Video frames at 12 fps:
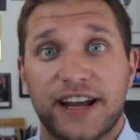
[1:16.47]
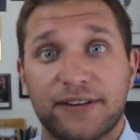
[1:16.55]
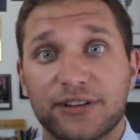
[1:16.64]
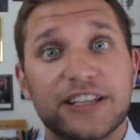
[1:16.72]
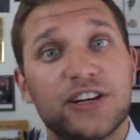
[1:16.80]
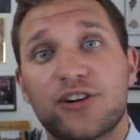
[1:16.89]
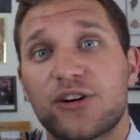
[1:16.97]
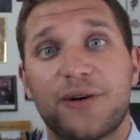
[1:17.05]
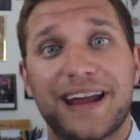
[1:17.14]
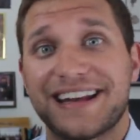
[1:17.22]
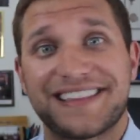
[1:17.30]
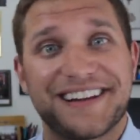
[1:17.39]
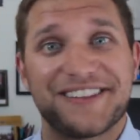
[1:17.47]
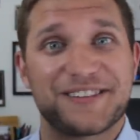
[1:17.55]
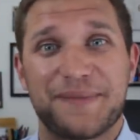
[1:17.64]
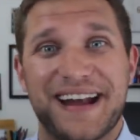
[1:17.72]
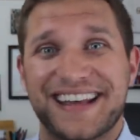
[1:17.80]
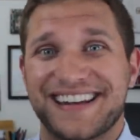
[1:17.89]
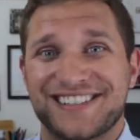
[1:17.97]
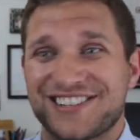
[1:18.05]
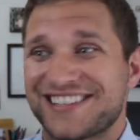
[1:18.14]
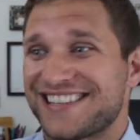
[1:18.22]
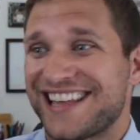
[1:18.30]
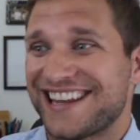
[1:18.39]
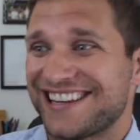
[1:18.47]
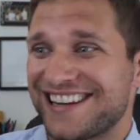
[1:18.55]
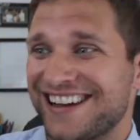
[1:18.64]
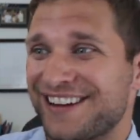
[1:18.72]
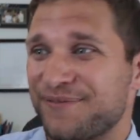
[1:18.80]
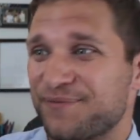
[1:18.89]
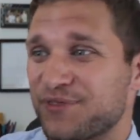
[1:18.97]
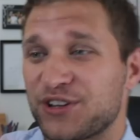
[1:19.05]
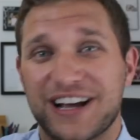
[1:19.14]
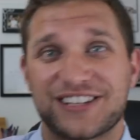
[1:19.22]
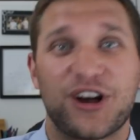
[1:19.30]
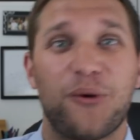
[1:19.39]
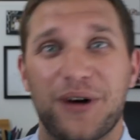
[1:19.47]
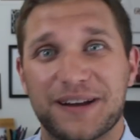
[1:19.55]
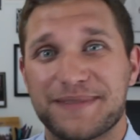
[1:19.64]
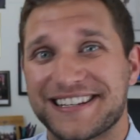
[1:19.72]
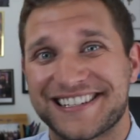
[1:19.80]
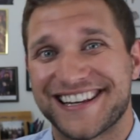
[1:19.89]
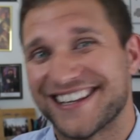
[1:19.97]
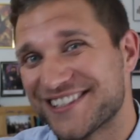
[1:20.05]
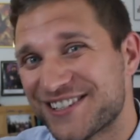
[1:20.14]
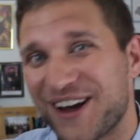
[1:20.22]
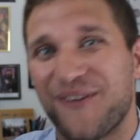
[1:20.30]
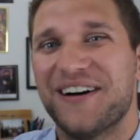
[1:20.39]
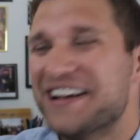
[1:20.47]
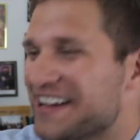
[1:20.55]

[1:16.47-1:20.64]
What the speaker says: I really don't know anything else about it, just that you guys all wanted me to see it. So